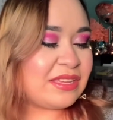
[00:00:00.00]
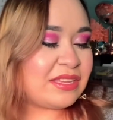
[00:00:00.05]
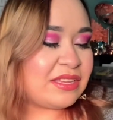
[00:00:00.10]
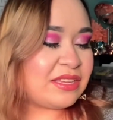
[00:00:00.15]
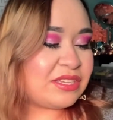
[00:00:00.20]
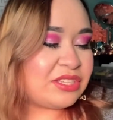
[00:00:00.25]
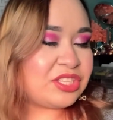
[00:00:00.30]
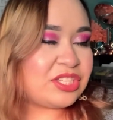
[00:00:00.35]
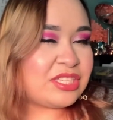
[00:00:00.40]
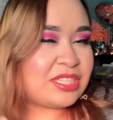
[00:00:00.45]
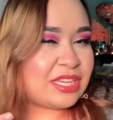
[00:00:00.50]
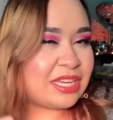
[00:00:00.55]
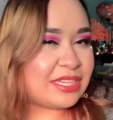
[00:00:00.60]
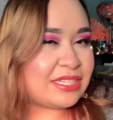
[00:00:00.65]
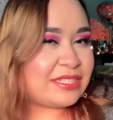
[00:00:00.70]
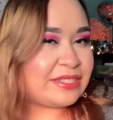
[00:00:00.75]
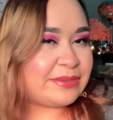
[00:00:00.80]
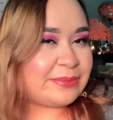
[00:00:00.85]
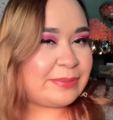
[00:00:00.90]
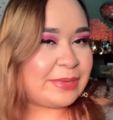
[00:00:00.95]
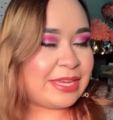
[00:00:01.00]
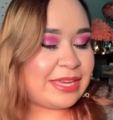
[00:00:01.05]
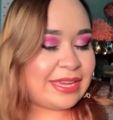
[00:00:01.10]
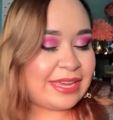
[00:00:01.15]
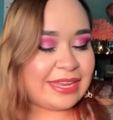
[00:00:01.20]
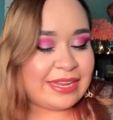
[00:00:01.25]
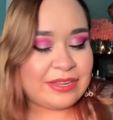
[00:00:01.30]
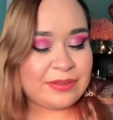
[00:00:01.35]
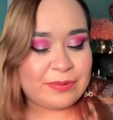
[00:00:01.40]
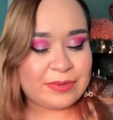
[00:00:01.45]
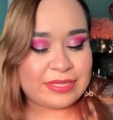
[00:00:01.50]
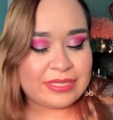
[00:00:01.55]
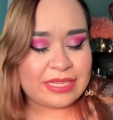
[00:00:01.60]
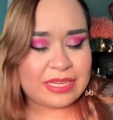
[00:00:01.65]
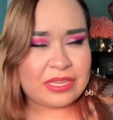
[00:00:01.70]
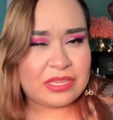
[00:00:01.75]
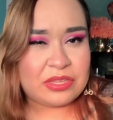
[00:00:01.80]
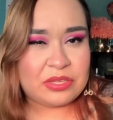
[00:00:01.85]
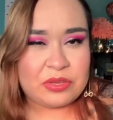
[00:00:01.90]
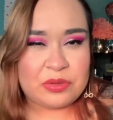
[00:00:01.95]
because she texted me and it was
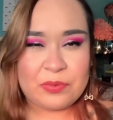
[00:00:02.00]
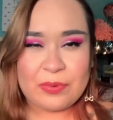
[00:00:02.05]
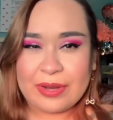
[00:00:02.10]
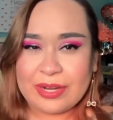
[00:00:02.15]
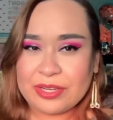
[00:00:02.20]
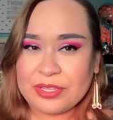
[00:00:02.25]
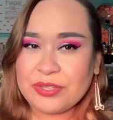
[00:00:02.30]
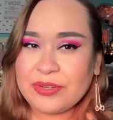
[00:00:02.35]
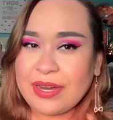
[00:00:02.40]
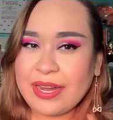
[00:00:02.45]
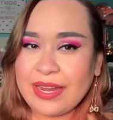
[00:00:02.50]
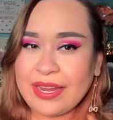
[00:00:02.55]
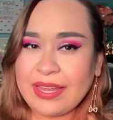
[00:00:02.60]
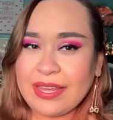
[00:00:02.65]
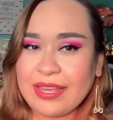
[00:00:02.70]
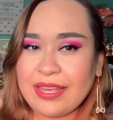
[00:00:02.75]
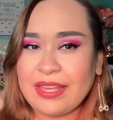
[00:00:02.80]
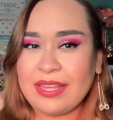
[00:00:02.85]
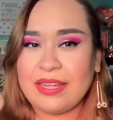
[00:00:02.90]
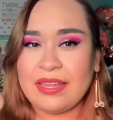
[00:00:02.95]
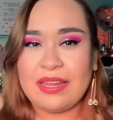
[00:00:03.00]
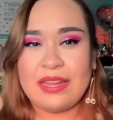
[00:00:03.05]
like, do you want to try it?